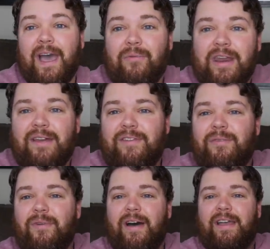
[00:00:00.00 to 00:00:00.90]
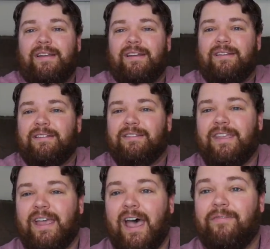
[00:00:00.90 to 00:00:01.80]
out whatever you want
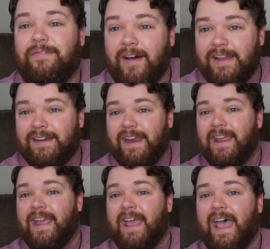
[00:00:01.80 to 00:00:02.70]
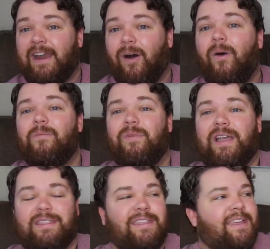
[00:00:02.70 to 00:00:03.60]
to have fun at home
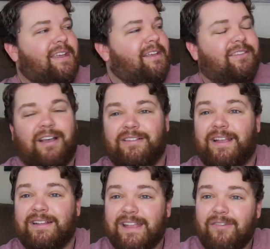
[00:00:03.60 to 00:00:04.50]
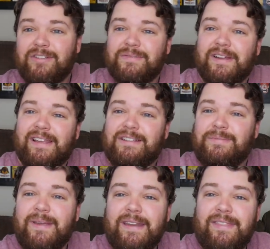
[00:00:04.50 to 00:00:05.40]
with." So I was like, that was really
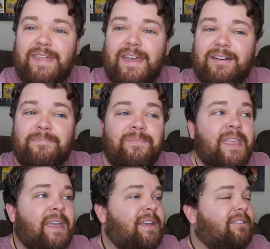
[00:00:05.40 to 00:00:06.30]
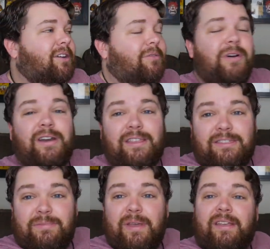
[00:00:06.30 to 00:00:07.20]
sweet of them. So I wanted to
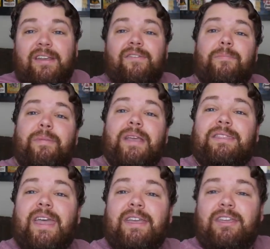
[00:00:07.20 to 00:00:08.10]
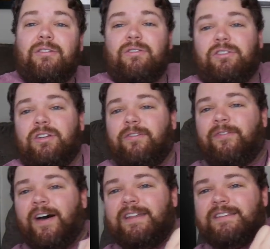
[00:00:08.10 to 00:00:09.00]
g give a big thank you to
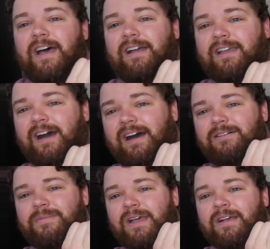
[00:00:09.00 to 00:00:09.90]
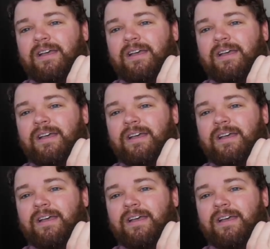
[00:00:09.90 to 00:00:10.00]
fun dot com